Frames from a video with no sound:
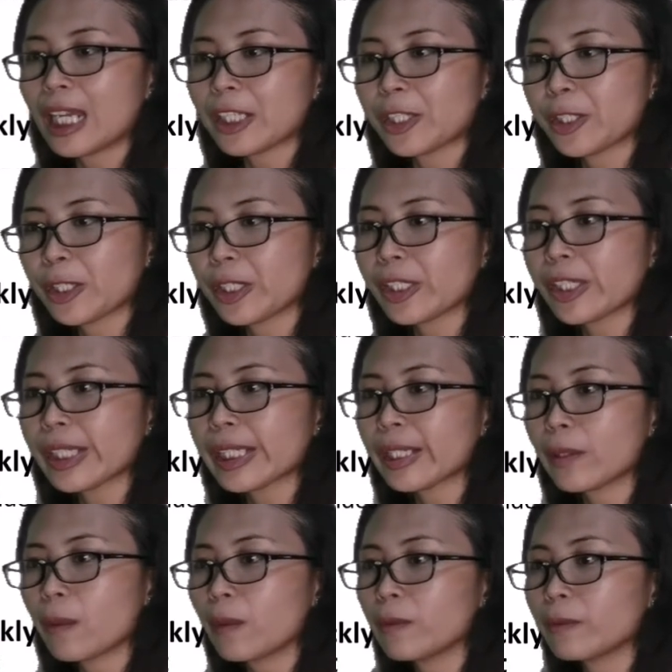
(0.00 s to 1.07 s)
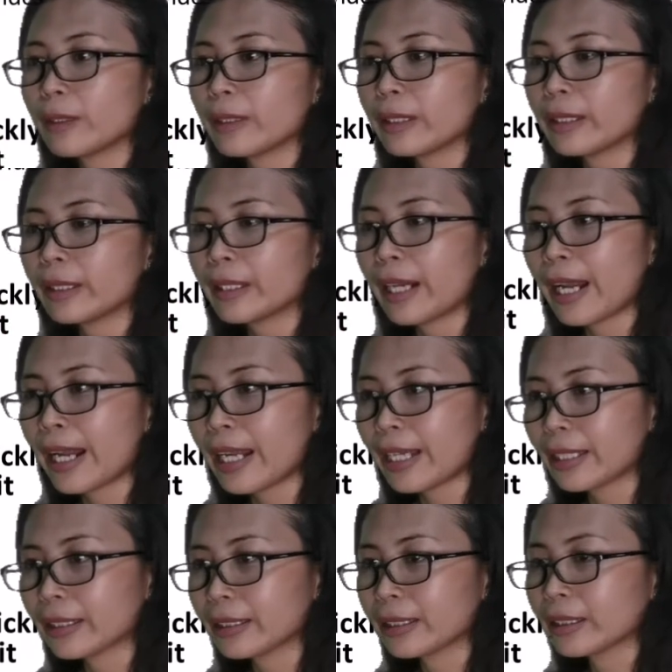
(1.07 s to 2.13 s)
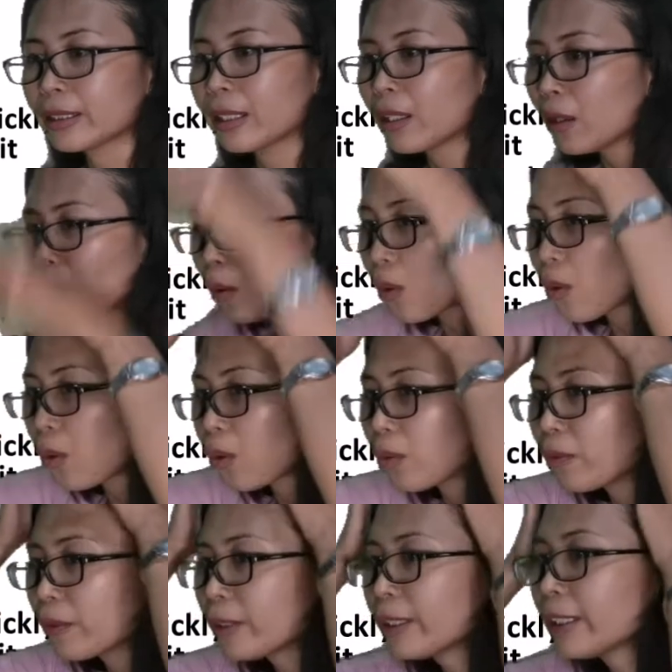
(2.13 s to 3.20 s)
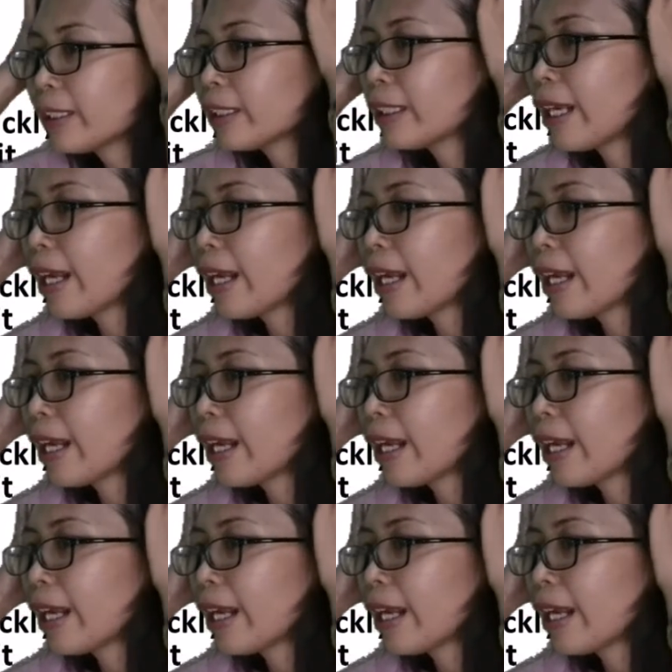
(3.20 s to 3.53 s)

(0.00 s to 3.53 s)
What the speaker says: a jersey over her head. Over her